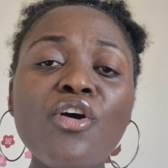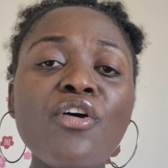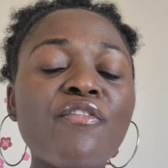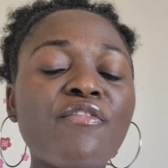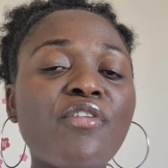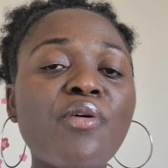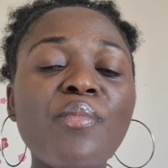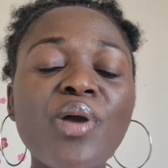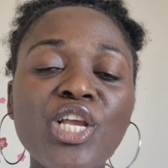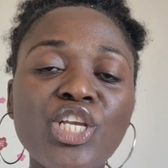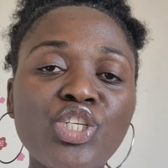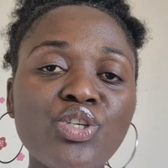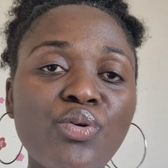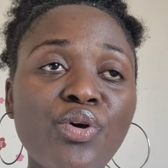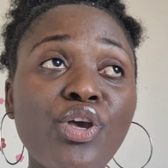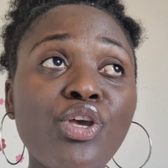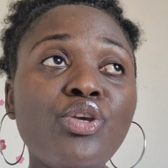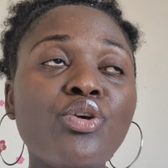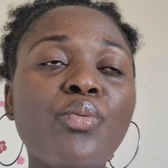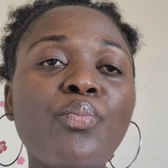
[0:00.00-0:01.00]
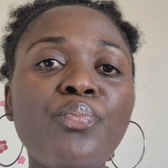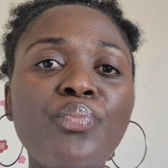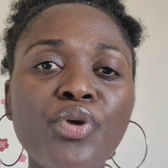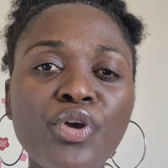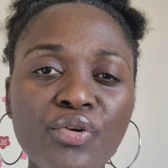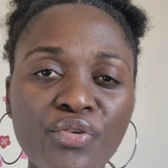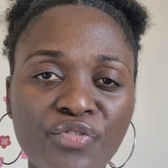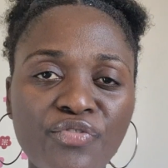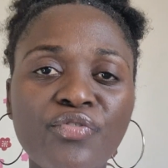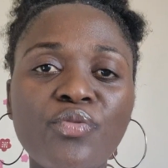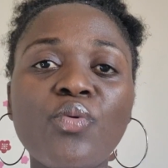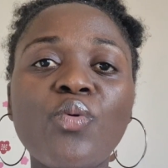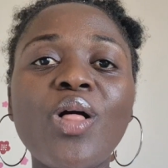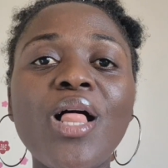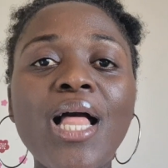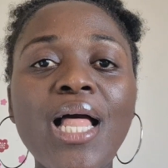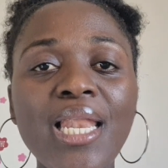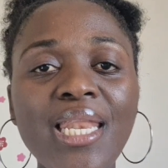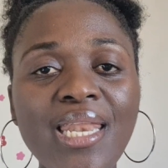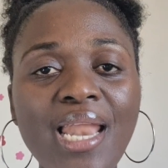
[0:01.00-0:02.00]
from enjoying your beautiful
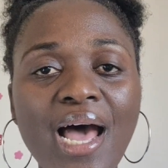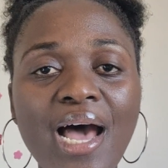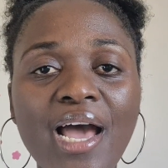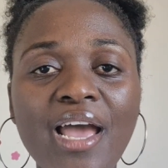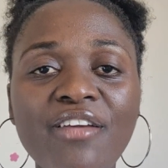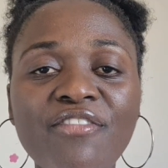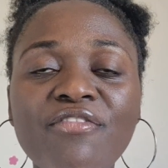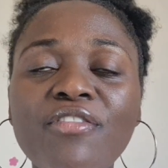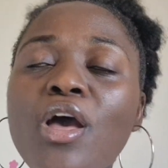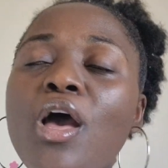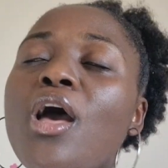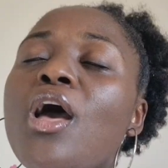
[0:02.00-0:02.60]
life.